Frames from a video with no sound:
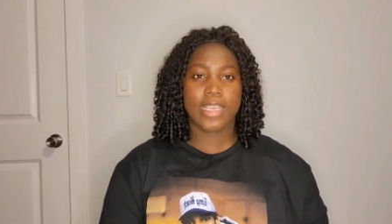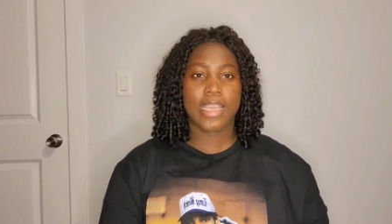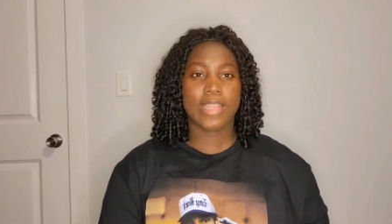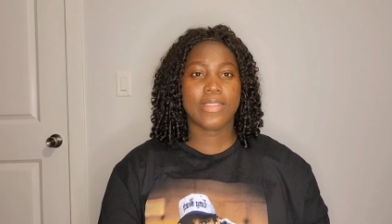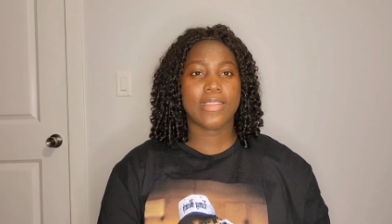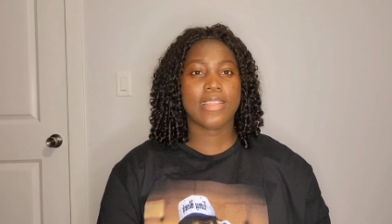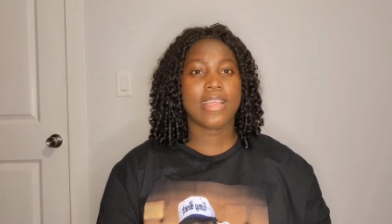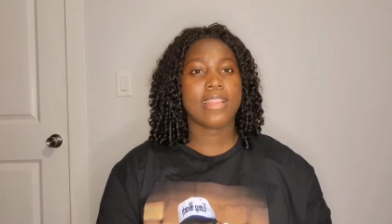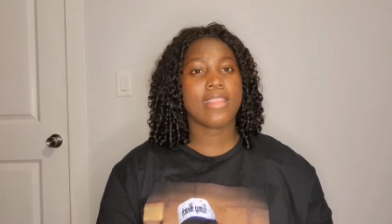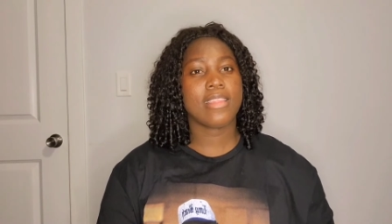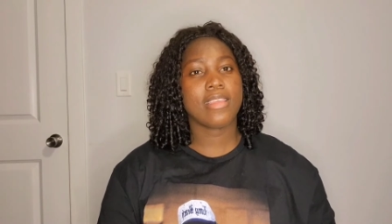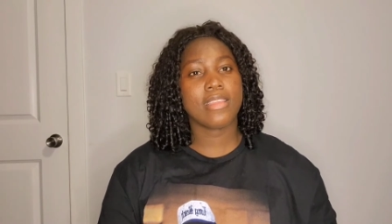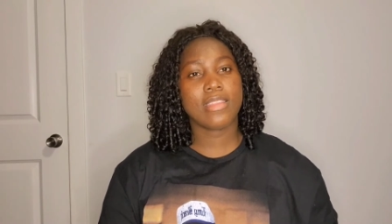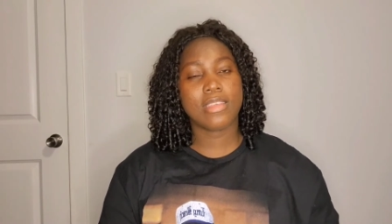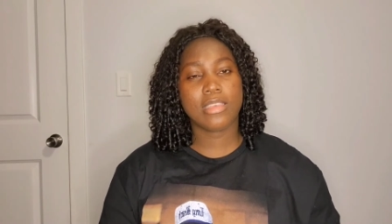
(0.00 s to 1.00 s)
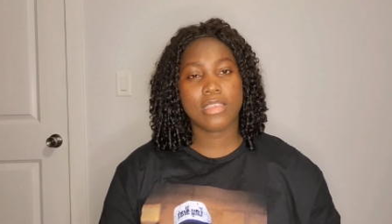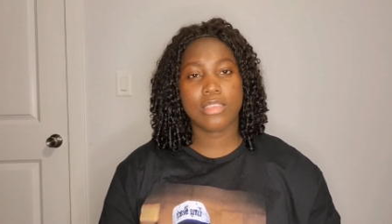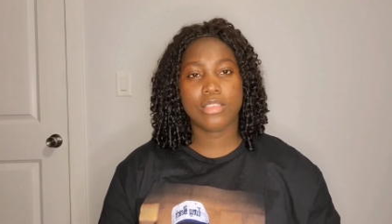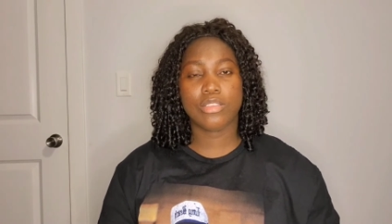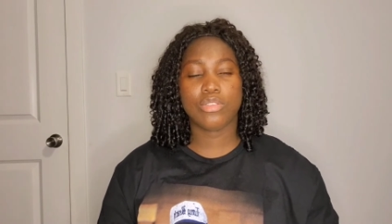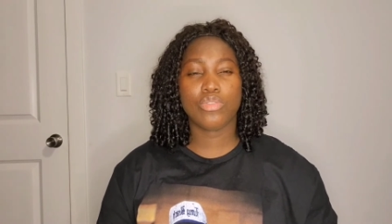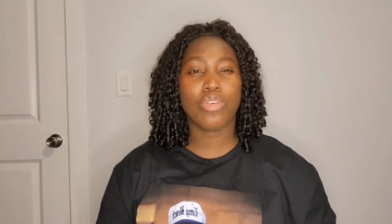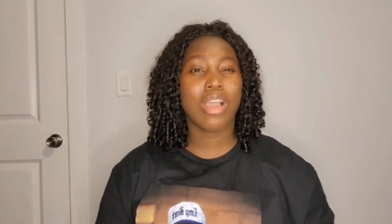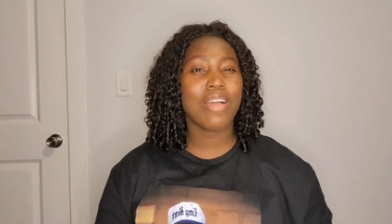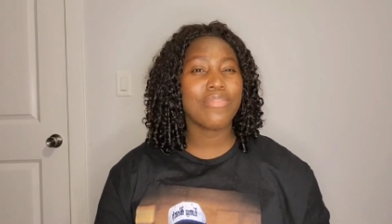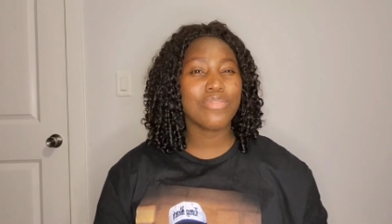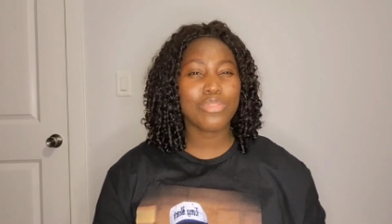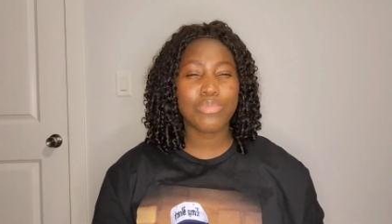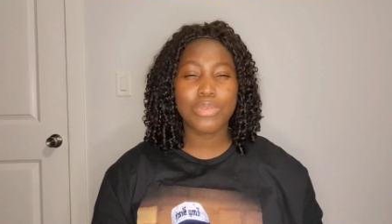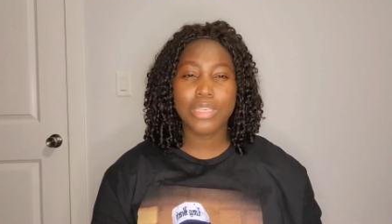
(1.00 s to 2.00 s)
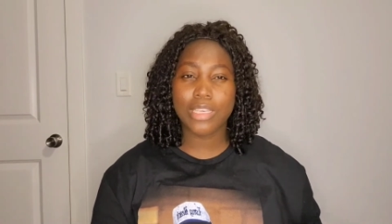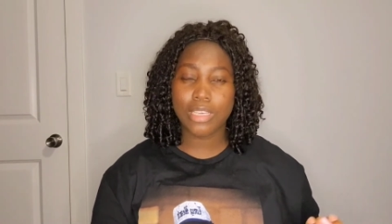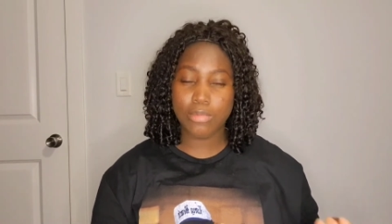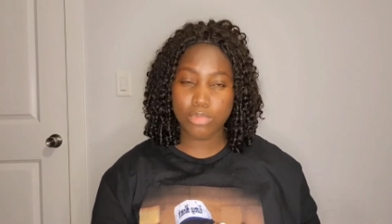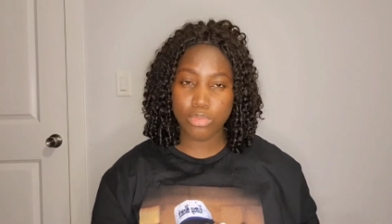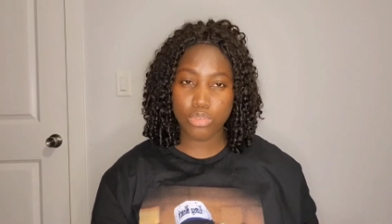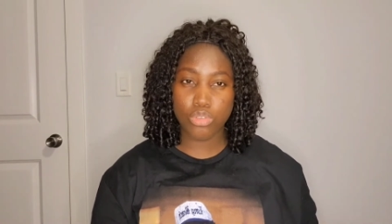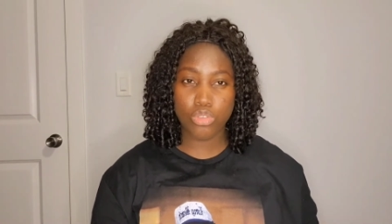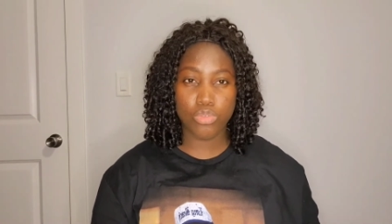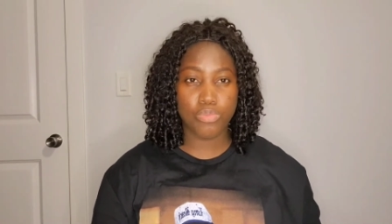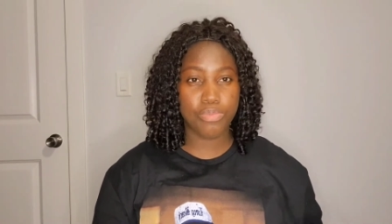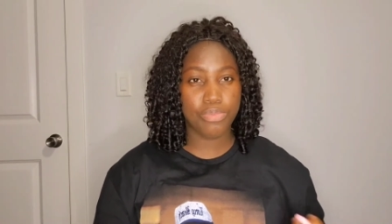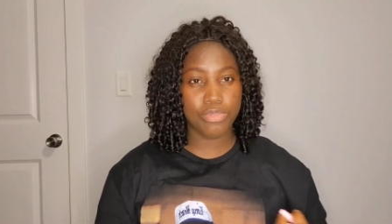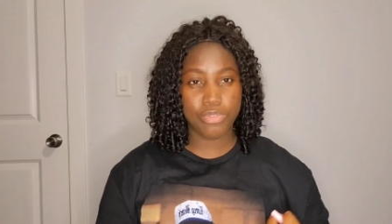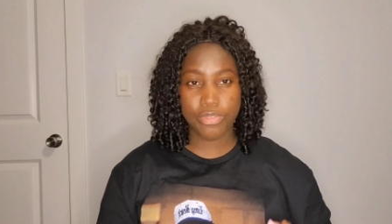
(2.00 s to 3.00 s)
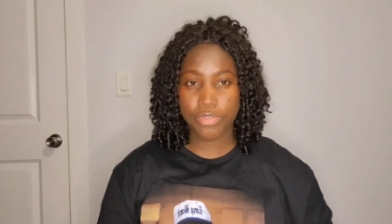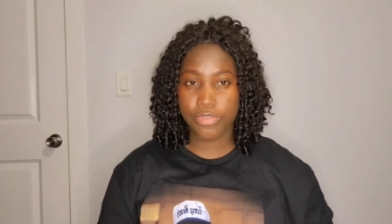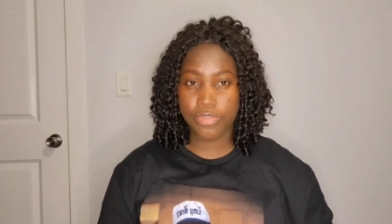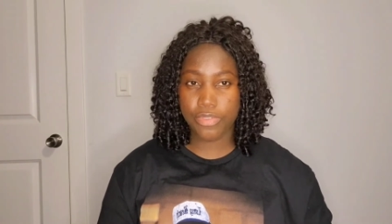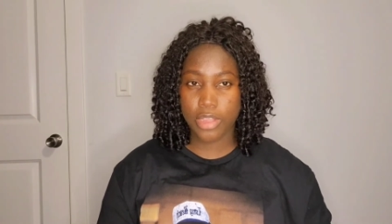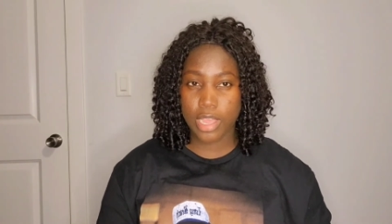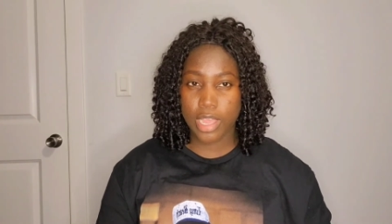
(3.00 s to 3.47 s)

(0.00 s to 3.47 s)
Another thing is you have to be able to prove